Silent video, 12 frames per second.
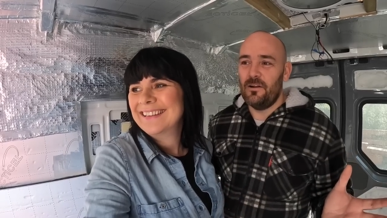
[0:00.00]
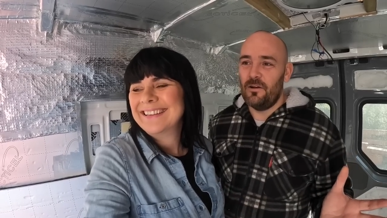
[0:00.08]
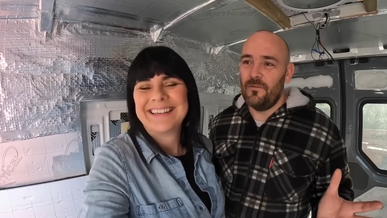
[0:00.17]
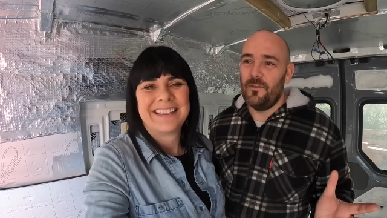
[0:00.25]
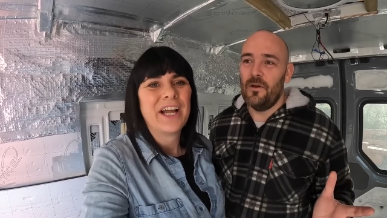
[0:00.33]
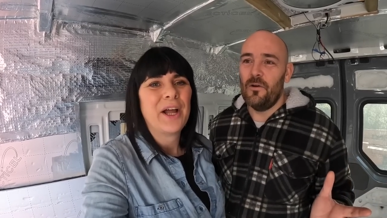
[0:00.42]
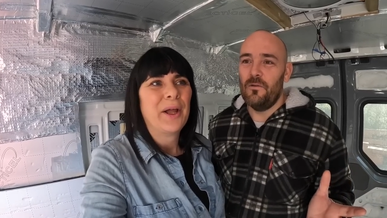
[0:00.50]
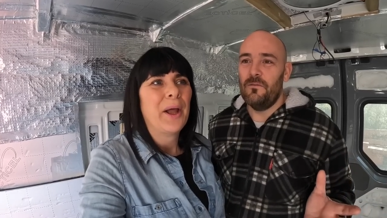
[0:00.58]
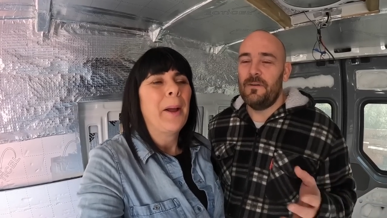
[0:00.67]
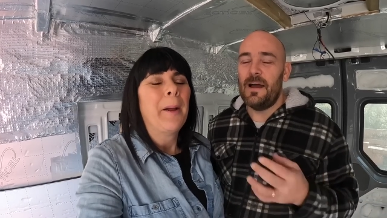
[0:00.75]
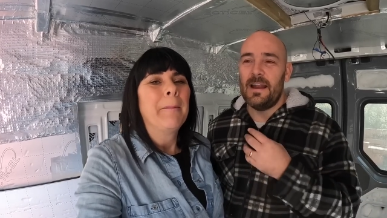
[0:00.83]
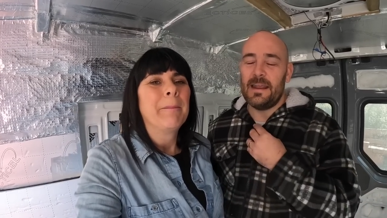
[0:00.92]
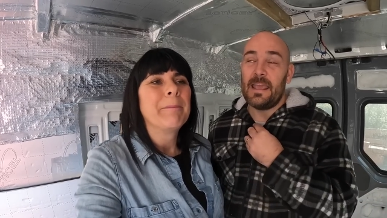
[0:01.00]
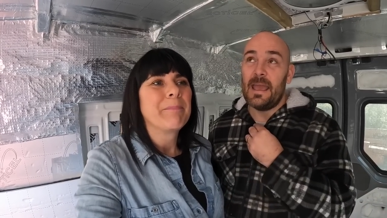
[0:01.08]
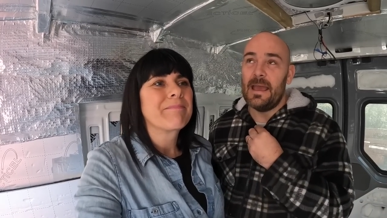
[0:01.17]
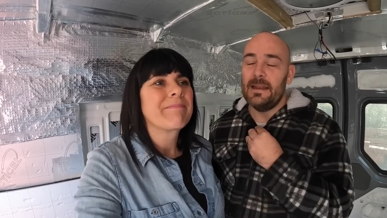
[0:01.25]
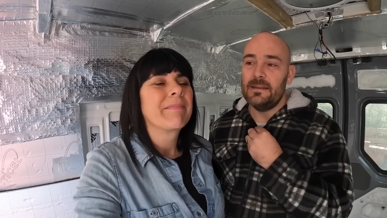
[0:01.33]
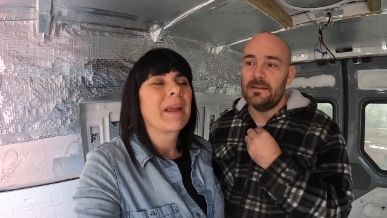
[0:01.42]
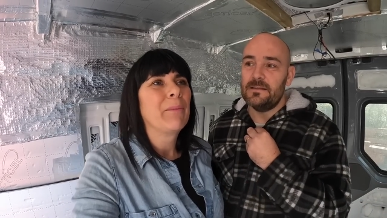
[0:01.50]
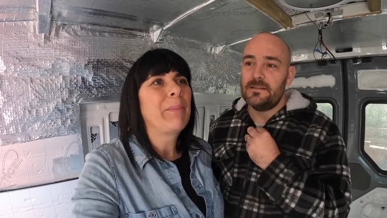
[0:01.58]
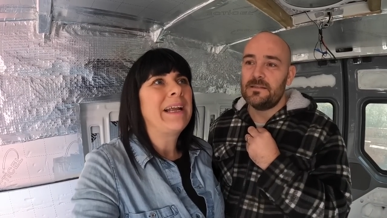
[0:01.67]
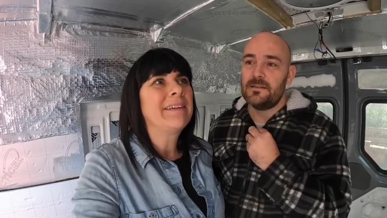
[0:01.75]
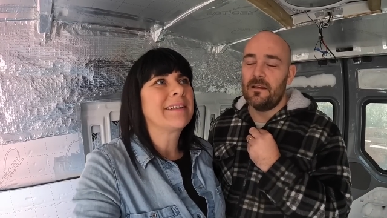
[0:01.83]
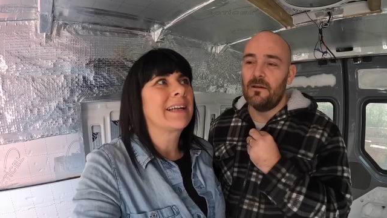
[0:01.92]
Speaker 1: on the whole van again.
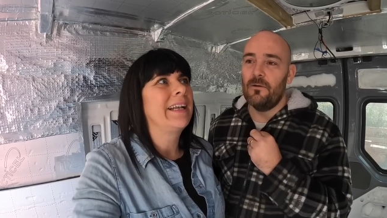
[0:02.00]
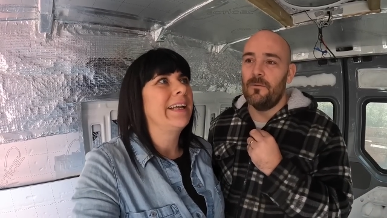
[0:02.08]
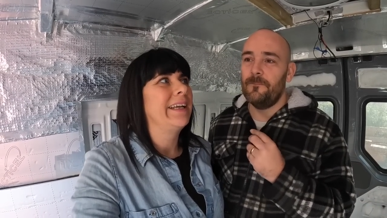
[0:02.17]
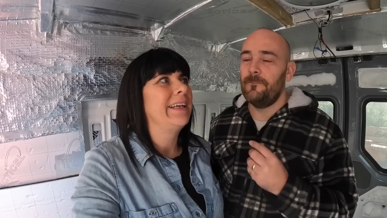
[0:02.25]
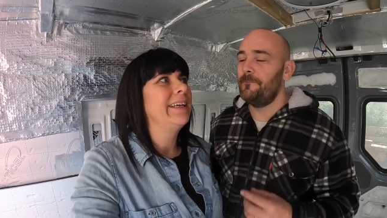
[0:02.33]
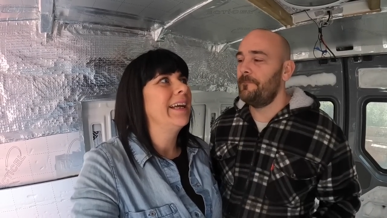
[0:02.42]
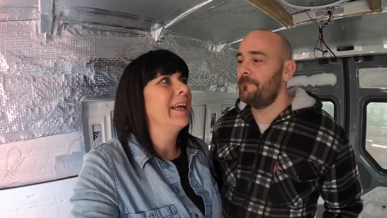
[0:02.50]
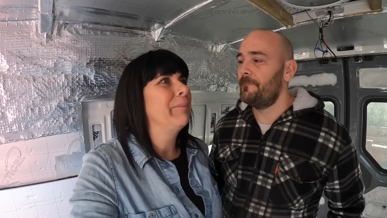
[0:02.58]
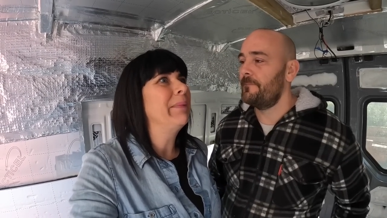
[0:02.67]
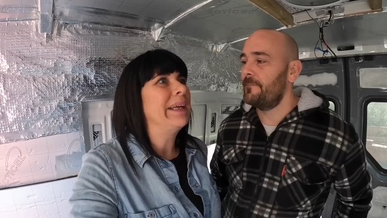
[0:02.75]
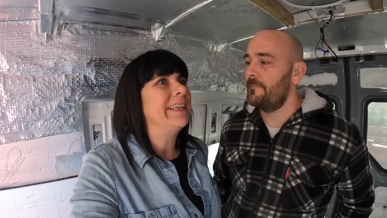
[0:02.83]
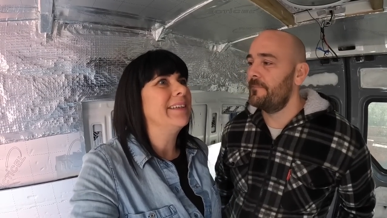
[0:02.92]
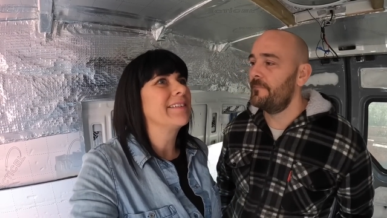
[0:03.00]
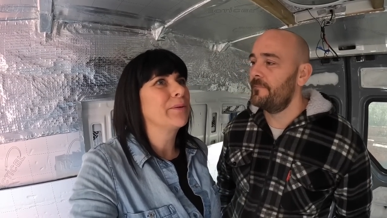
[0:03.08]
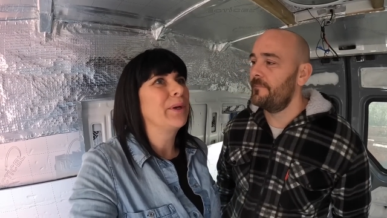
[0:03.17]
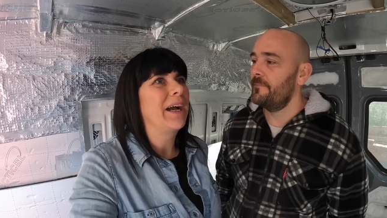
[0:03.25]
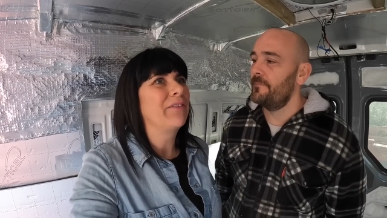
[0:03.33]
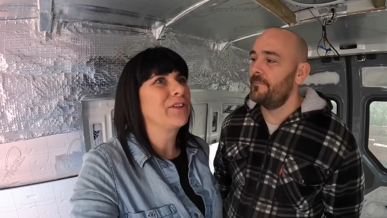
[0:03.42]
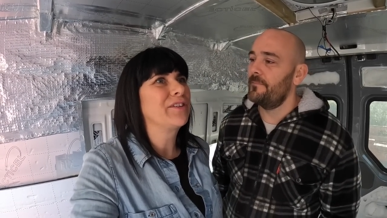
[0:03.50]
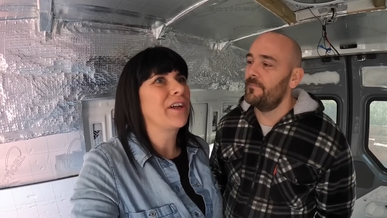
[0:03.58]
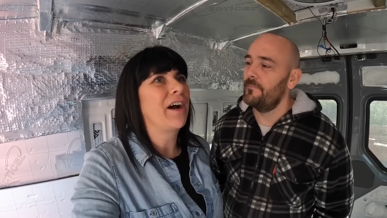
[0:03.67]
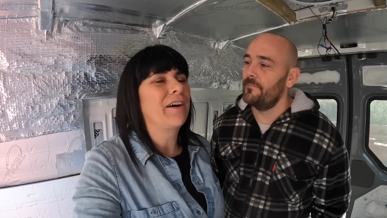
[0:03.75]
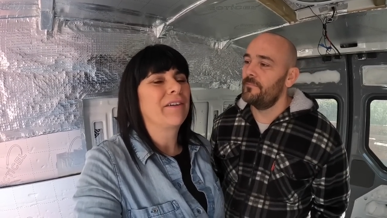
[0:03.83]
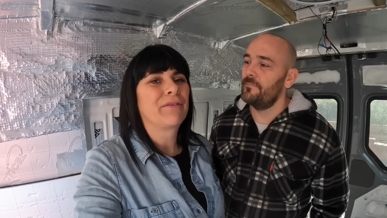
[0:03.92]
Basically,
Speaker 2: so. it means that we have to
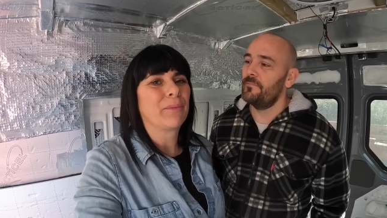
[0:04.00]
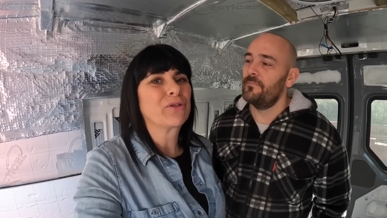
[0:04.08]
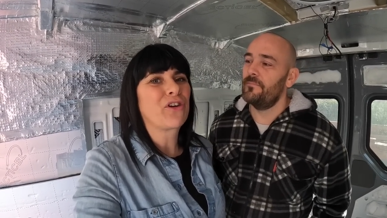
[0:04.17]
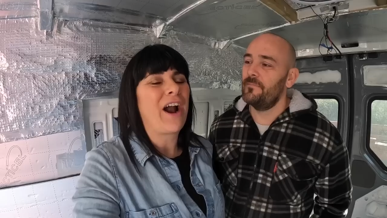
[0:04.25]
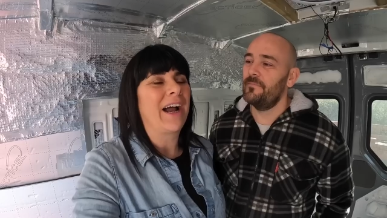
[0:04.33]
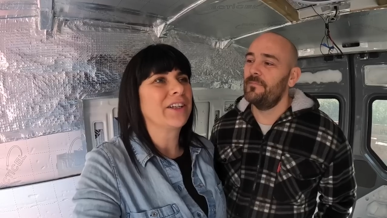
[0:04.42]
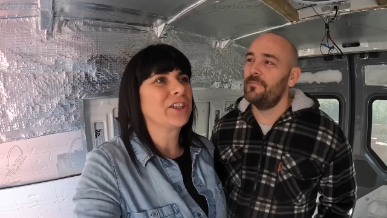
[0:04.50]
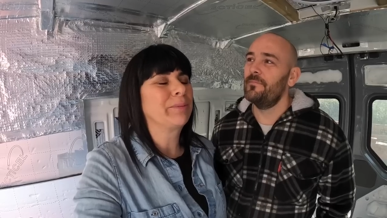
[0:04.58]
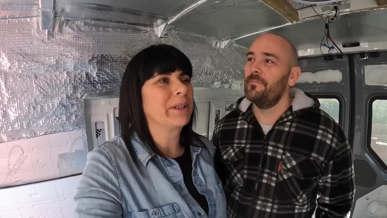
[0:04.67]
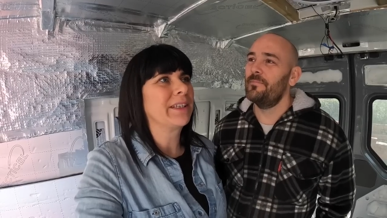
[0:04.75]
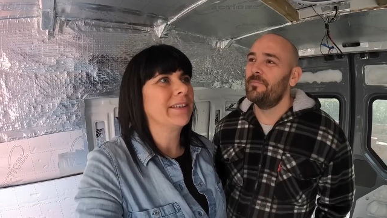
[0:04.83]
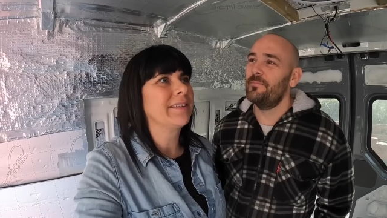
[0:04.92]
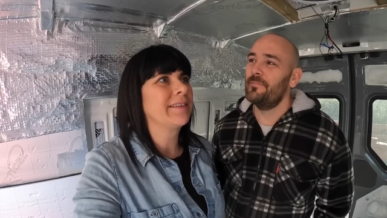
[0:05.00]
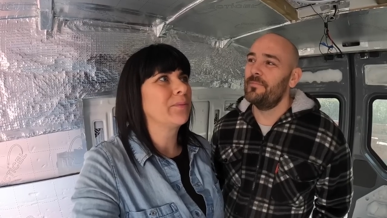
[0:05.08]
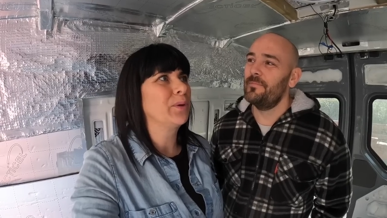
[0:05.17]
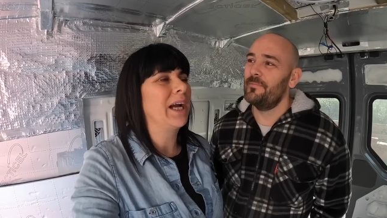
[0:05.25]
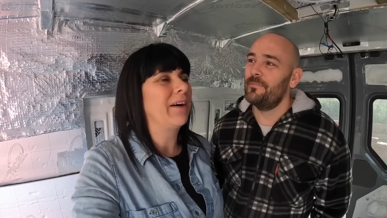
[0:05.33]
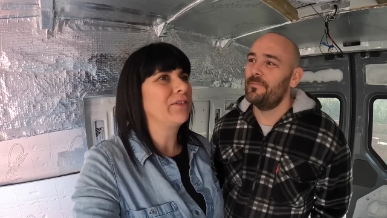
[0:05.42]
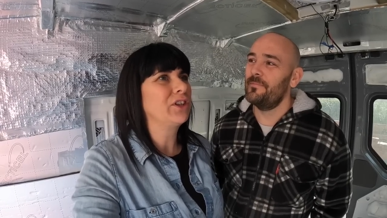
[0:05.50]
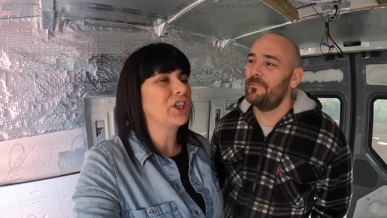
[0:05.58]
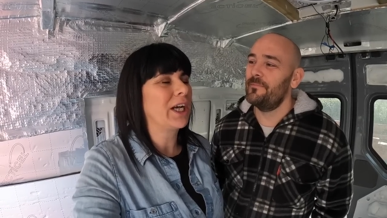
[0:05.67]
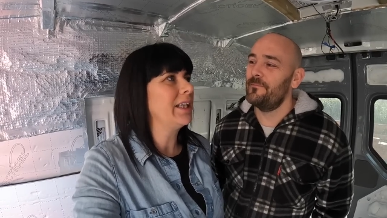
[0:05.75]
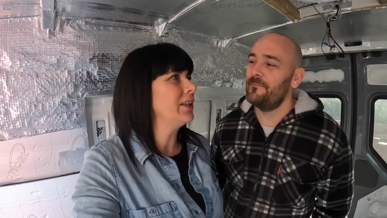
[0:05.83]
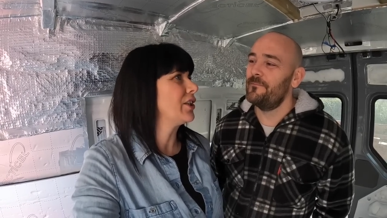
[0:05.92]
start from scratch because we have to
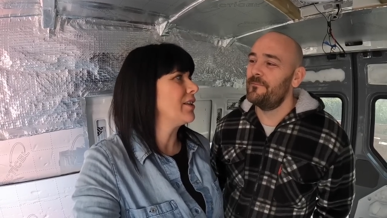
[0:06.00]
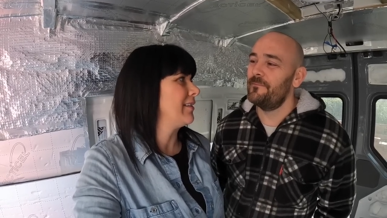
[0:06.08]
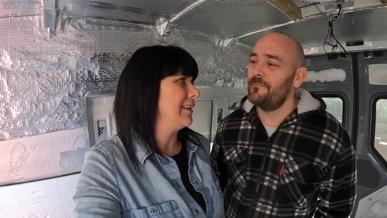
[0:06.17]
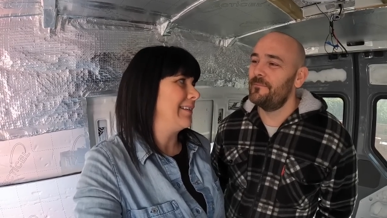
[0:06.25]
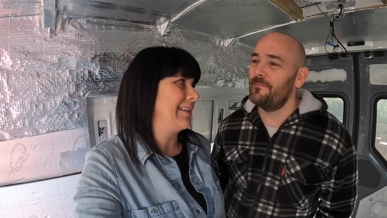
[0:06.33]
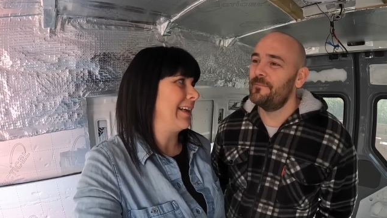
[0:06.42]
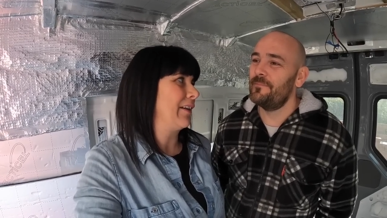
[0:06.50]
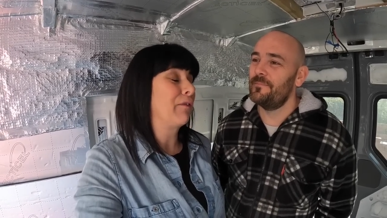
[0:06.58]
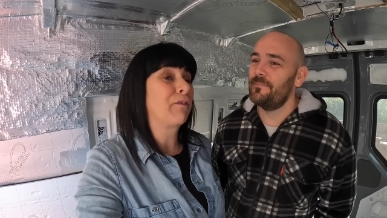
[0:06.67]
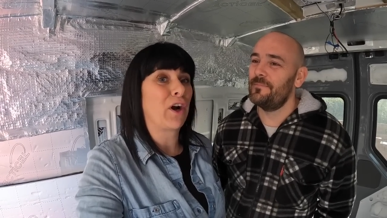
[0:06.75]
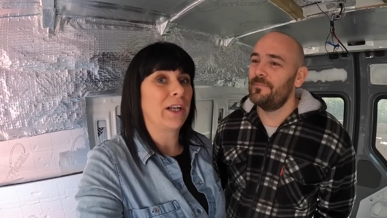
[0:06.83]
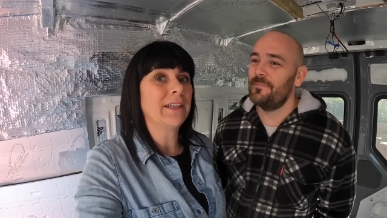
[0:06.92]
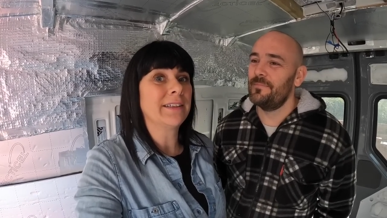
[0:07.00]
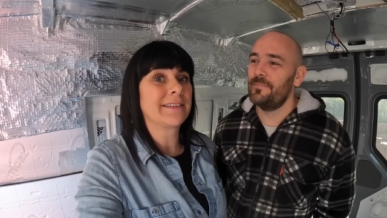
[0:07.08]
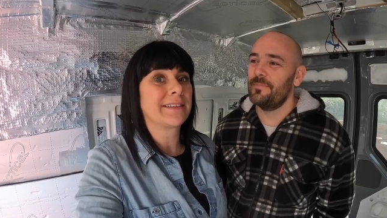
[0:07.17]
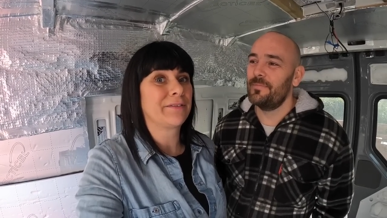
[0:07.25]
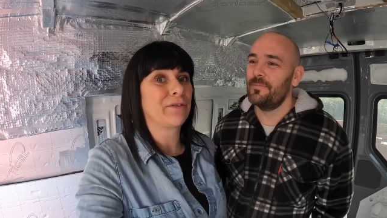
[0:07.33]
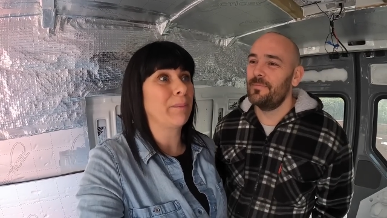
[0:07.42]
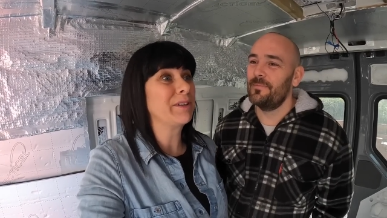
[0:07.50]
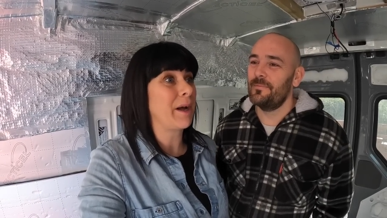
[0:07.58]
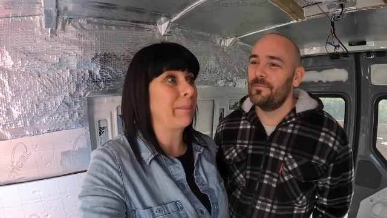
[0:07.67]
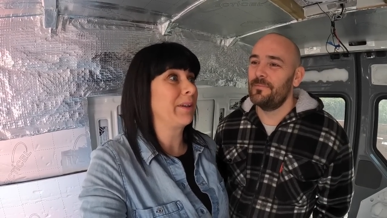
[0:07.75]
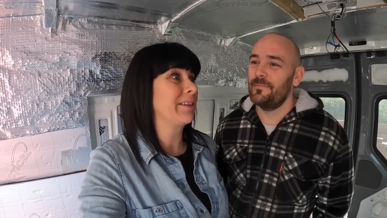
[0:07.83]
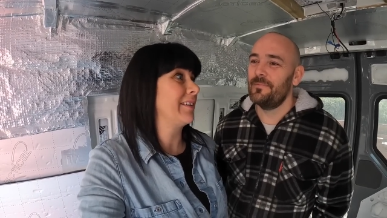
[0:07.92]
change the seating in the front from a
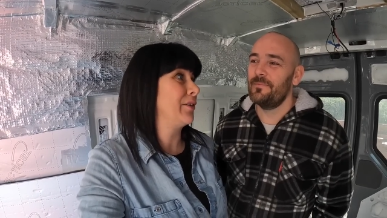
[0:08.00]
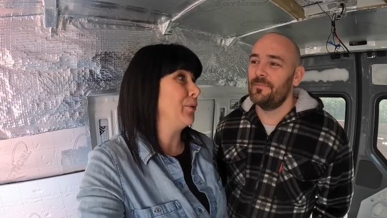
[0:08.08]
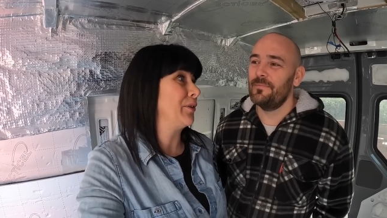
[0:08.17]
double to two